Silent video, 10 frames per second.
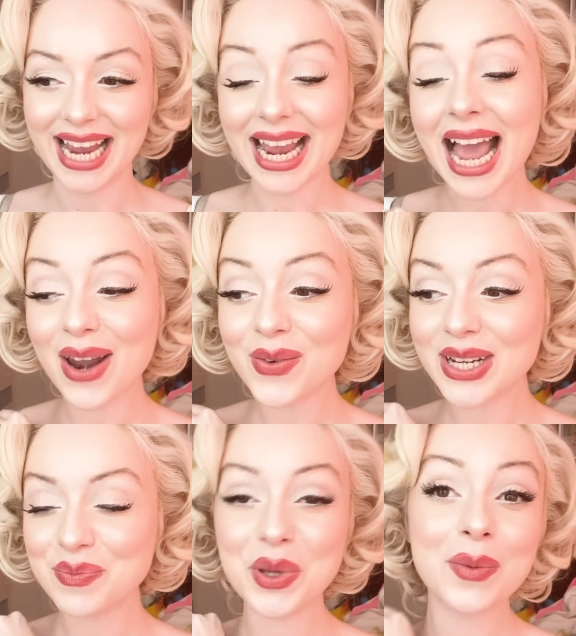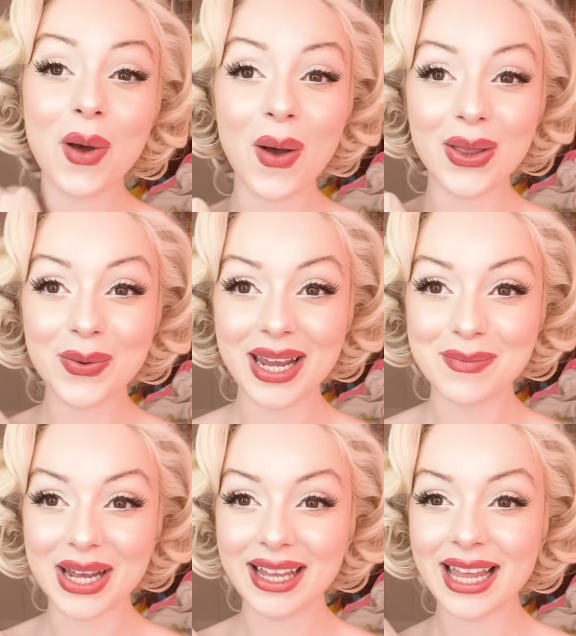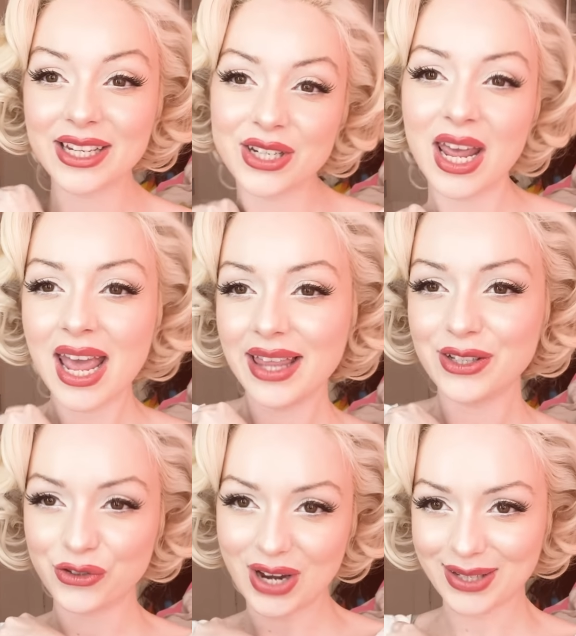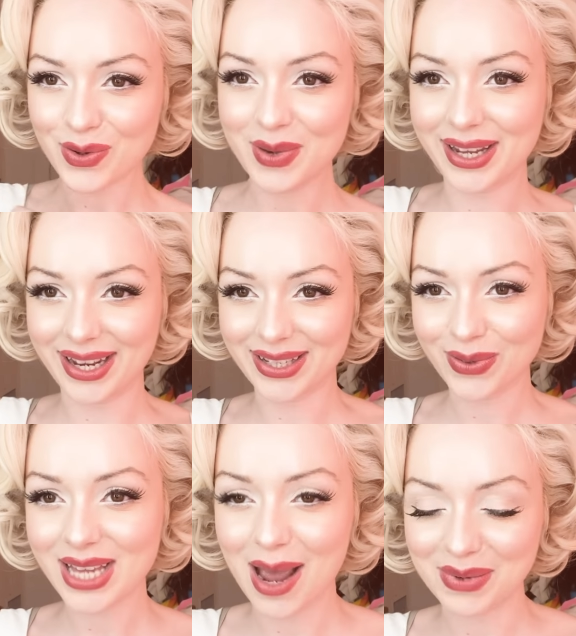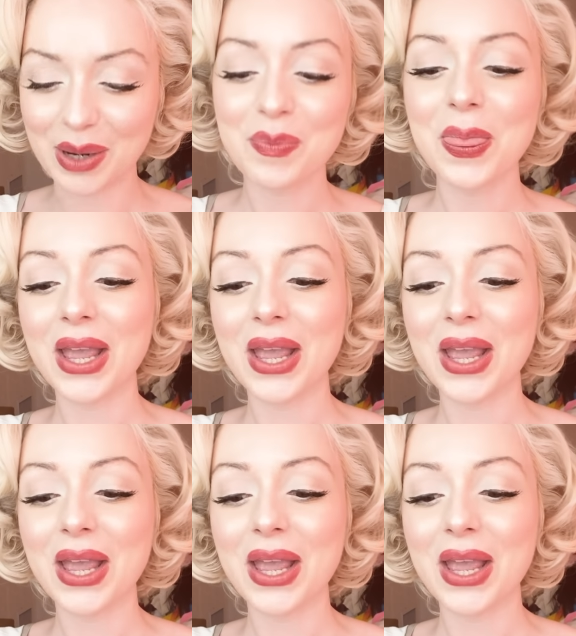I cannot wait to put them all away in my collection. This dress, oh my goodness, what's happening?